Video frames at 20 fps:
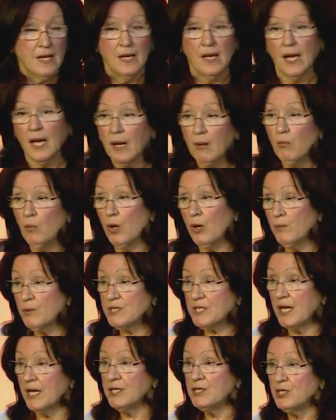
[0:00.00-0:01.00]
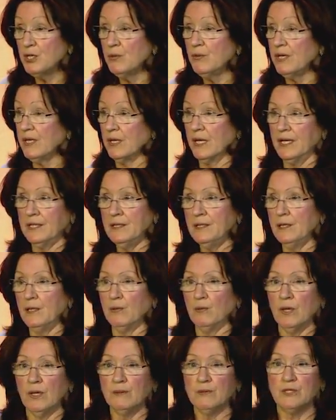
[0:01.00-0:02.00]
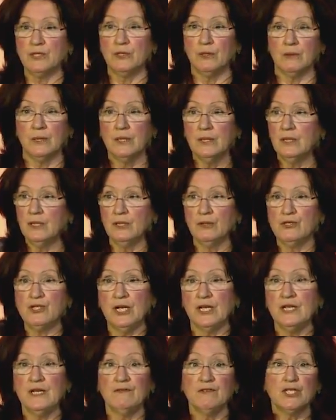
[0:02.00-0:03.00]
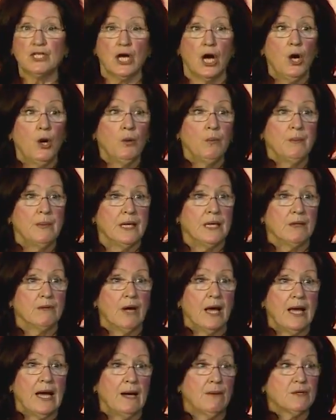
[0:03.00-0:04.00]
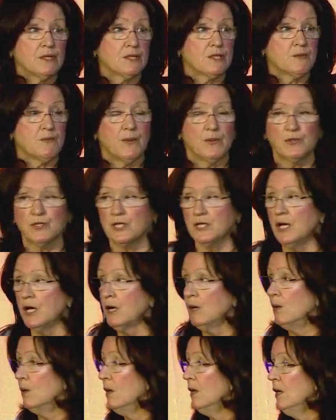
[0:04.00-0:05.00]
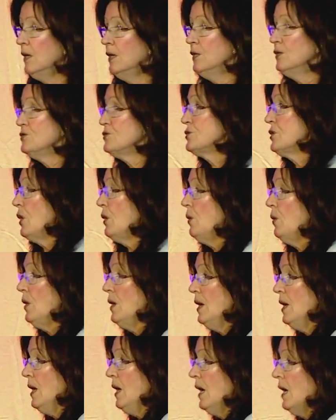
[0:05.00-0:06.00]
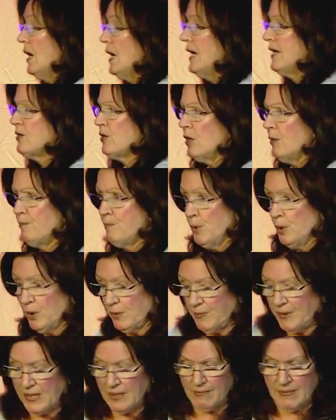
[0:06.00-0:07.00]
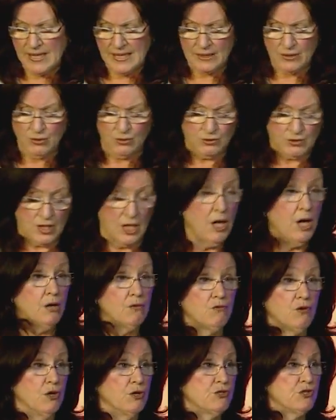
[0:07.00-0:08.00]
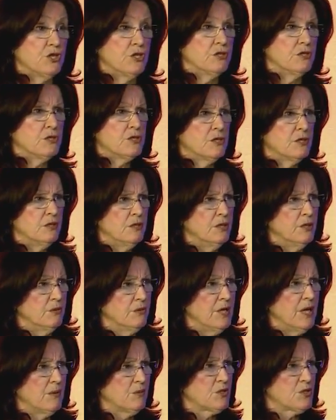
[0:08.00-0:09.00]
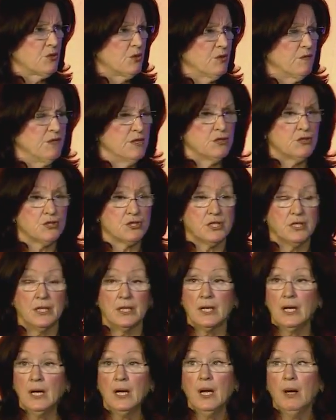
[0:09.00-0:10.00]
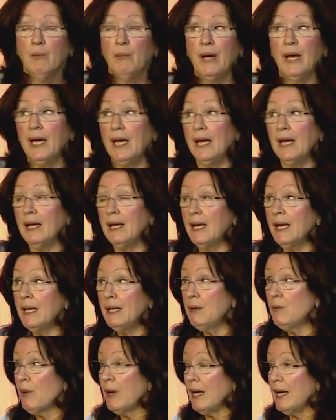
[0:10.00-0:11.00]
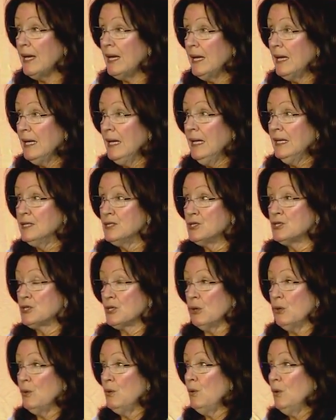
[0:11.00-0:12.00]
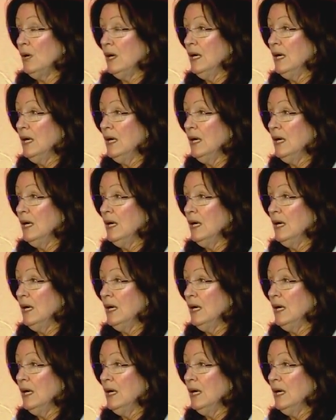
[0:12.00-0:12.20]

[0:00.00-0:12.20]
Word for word: And what was I doing? I didn't know what I was doing. You know, she hadn't even told me, right? How was I supposed to know? So I got a book by a man called Carl Rogers, you know, and that was sort of interesting. But anyway, so,